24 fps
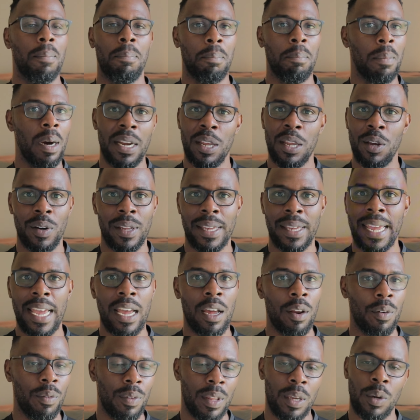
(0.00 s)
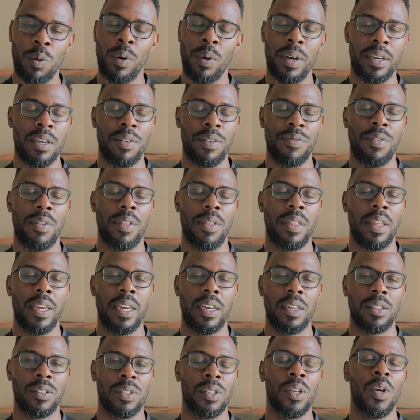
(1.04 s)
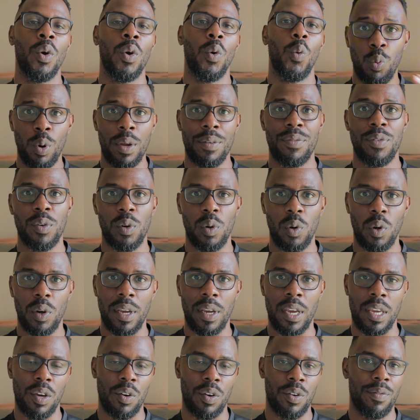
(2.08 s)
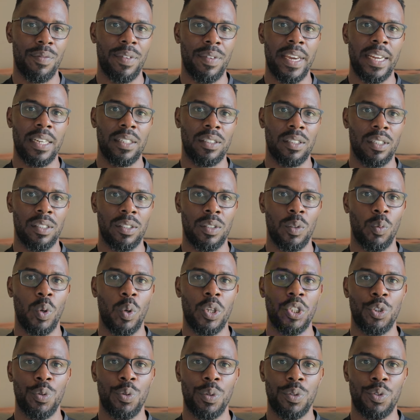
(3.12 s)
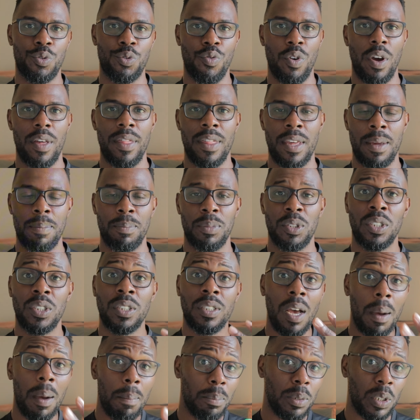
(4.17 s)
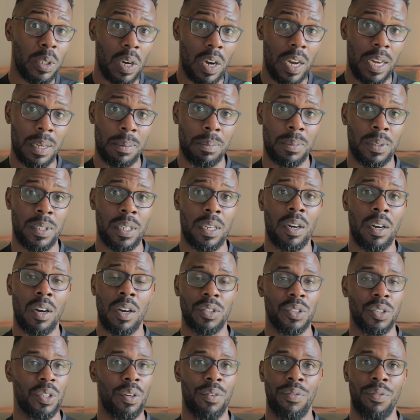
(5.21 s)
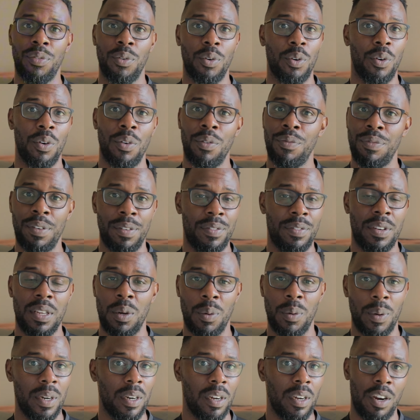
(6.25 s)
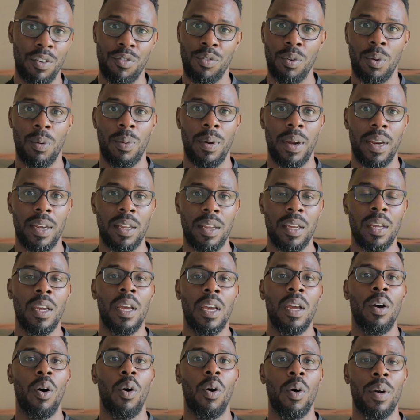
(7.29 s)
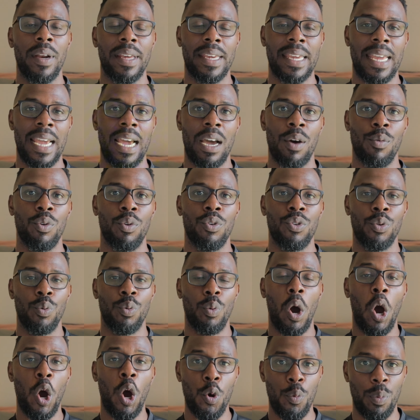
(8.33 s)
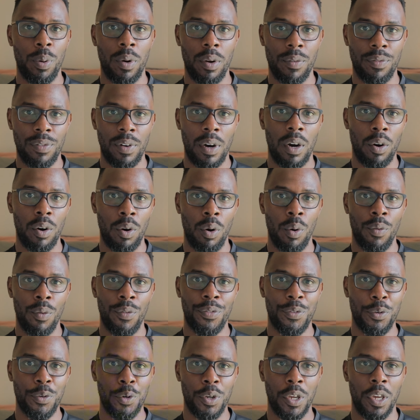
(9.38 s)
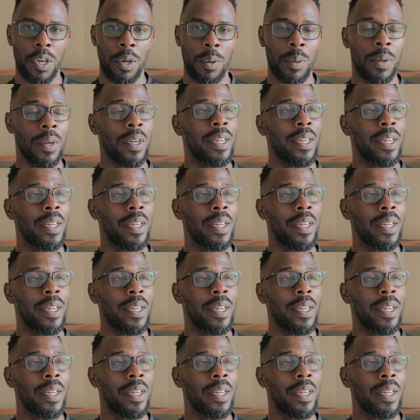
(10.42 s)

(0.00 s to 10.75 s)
money on account, they call it different things, with your lawyer, your conveyancer. So once you instruct them, sometimes they ask you for 50 quid, 100 quid on account to open a file for you.